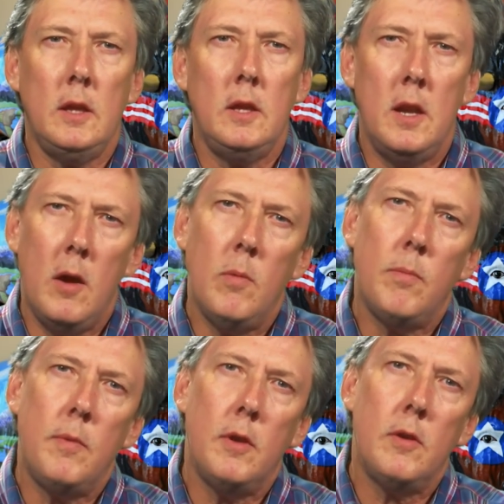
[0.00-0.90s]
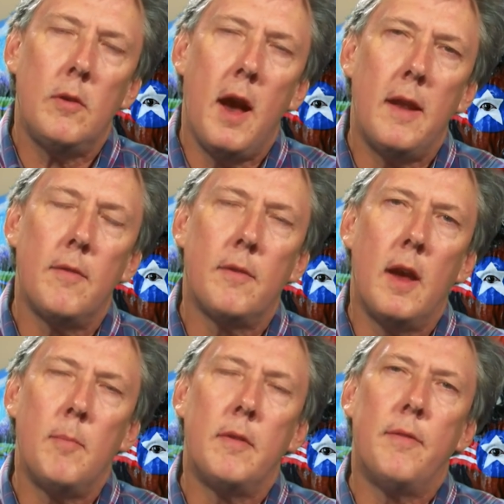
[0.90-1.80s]
you know, you kind of
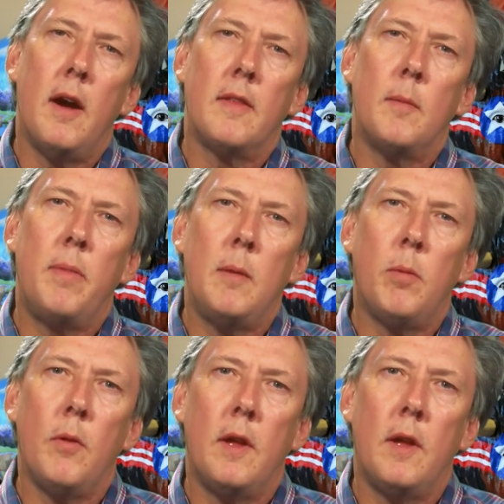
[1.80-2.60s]
come to find the people